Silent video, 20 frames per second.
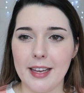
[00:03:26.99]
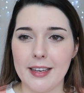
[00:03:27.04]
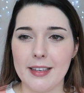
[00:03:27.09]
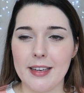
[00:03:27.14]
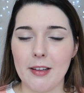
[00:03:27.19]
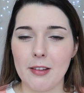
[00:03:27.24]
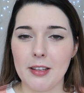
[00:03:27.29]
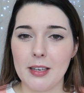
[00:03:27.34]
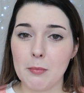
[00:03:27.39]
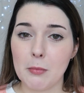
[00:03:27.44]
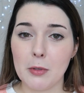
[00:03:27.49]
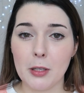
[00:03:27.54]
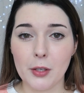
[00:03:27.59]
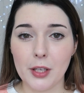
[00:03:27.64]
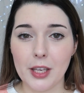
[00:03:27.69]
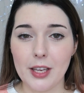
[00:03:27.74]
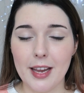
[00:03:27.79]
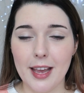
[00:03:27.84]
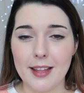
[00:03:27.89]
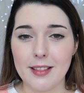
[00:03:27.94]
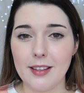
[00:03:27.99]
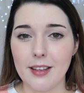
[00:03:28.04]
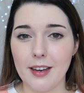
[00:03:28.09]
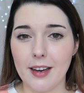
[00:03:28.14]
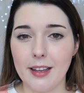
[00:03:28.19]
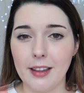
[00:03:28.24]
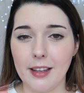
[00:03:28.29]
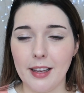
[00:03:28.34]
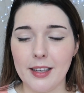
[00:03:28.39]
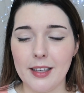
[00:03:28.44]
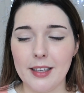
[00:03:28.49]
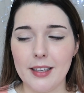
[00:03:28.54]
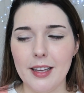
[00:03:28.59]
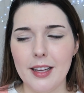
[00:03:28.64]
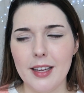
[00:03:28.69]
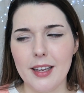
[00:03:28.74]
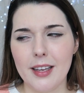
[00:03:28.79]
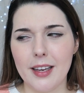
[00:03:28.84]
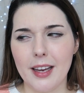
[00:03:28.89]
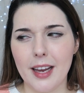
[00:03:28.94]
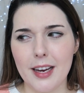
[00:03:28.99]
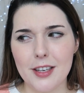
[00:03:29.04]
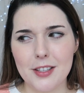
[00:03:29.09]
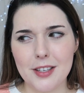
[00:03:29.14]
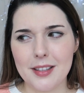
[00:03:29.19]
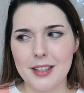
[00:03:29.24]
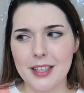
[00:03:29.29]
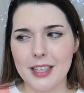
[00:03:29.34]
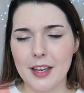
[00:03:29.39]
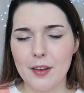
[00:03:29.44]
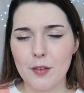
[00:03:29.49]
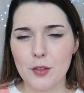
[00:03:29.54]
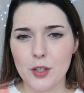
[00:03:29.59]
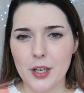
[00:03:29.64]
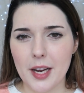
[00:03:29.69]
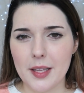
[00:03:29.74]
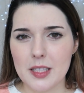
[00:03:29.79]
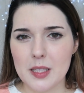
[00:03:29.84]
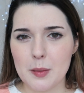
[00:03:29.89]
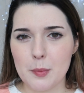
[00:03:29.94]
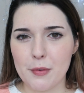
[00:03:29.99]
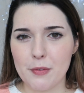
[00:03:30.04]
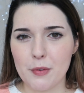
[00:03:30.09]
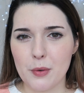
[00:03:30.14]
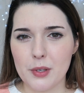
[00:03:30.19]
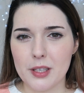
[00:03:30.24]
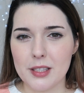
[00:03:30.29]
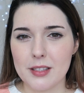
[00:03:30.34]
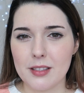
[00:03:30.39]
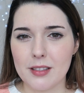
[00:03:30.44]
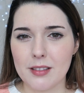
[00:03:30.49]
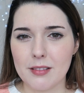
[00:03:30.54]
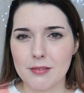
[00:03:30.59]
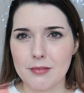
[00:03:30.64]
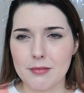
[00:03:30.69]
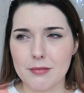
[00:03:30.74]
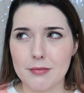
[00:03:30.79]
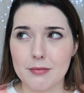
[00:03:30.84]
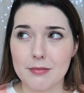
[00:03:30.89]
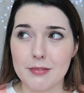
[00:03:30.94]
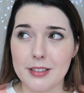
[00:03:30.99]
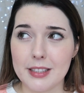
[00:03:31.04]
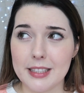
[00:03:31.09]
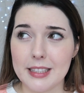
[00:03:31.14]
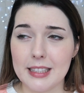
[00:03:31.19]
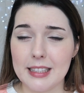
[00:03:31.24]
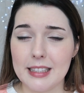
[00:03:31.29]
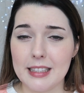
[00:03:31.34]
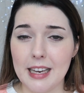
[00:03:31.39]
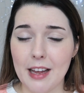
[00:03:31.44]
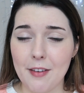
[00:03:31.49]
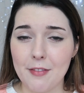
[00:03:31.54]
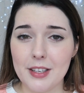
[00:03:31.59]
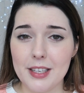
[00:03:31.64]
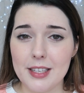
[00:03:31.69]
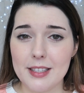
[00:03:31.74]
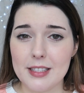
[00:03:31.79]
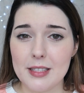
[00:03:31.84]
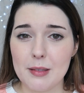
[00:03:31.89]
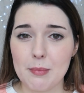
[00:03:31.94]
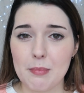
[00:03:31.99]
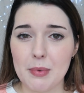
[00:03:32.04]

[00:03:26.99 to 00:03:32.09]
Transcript: And now that I'm looking at the eyeliner, I actually think I've tried this before and didn't really love it,